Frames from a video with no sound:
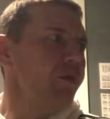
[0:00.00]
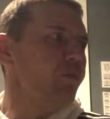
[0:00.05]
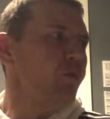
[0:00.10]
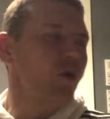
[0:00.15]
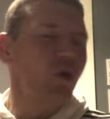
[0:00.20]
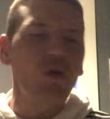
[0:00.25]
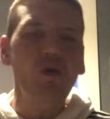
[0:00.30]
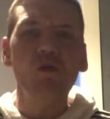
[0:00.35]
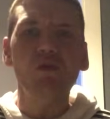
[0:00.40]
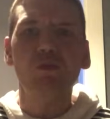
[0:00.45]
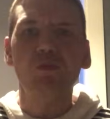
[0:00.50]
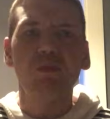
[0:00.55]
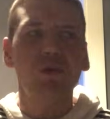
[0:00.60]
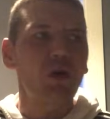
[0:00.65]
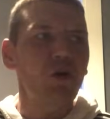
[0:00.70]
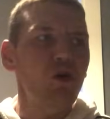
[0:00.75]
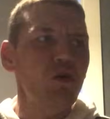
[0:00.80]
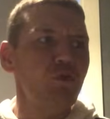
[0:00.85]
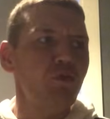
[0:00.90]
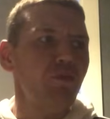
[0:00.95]
We're
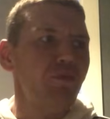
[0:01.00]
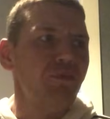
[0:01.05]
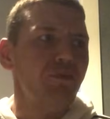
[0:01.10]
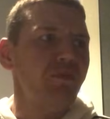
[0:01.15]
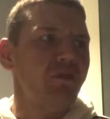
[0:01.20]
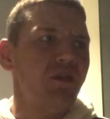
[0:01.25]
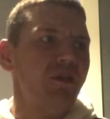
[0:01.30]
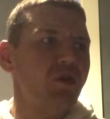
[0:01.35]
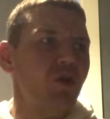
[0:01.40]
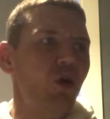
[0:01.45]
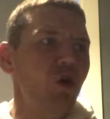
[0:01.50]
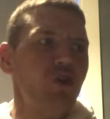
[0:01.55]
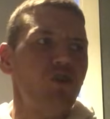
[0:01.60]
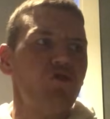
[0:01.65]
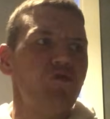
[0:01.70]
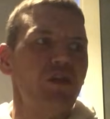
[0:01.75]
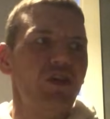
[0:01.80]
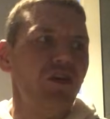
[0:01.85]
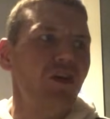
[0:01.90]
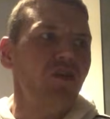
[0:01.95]
all
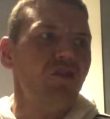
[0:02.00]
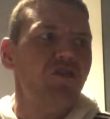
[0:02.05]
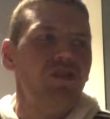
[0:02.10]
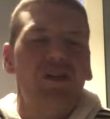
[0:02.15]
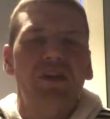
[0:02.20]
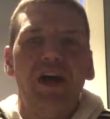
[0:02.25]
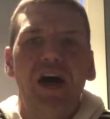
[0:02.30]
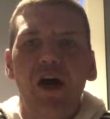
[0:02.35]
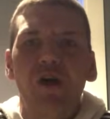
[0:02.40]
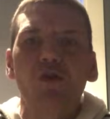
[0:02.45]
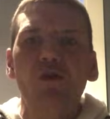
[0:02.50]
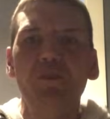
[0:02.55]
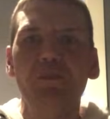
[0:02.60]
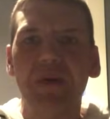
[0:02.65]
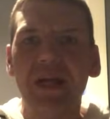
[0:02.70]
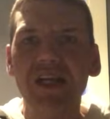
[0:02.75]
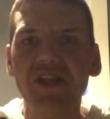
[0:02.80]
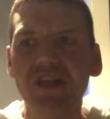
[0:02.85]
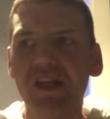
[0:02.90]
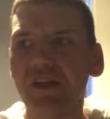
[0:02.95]
cost reduction out,
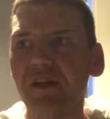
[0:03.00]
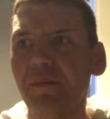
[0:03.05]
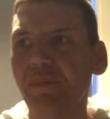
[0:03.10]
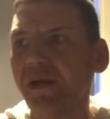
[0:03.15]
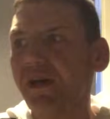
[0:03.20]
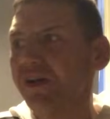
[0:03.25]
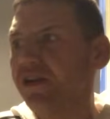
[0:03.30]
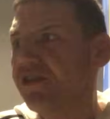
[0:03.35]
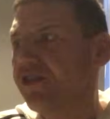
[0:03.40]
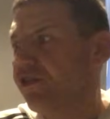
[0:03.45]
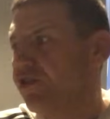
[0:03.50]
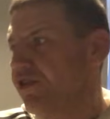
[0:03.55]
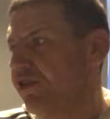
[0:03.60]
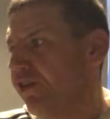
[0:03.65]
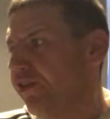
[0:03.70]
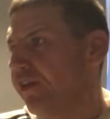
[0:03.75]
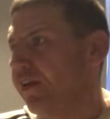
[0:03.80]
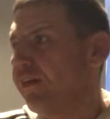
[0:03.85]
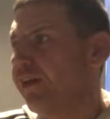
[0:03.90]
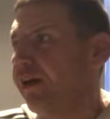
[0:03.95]
basically, because there's
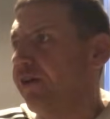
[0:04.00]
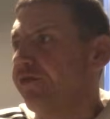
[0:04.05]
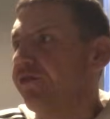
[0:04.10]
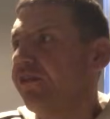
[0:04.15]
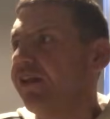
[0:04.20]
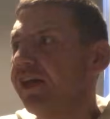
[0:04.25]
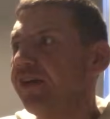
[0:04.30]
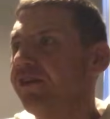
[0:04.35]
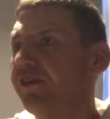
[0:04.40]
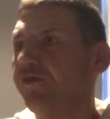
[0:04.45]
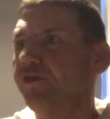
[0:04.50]
nothing else left to